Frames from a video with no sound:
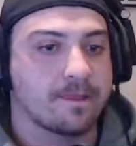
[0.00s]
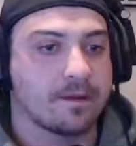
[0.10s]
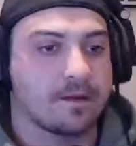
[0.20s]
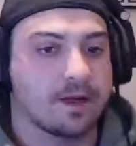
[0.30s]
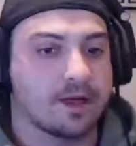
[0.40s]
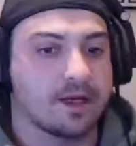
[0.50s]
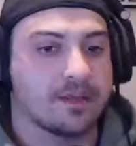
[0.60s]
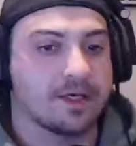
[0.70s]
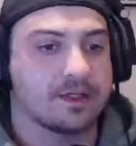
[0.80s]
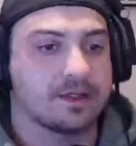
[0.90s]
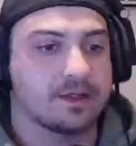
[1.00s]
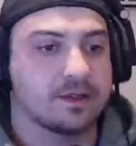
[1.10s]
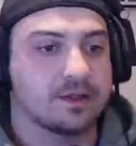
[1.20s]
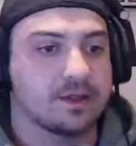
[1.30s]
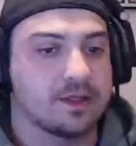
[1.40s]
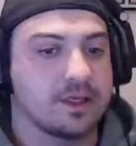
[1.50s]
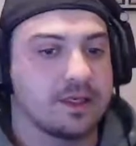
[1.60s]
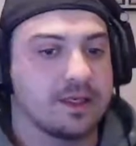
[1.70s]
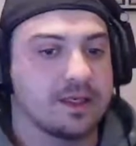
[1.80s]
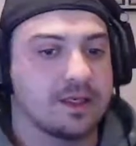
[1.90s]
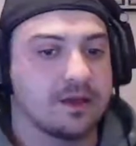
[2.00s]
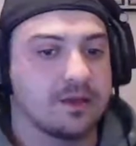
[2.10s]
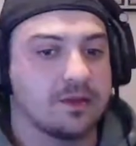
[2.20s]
Light armor. Need a lot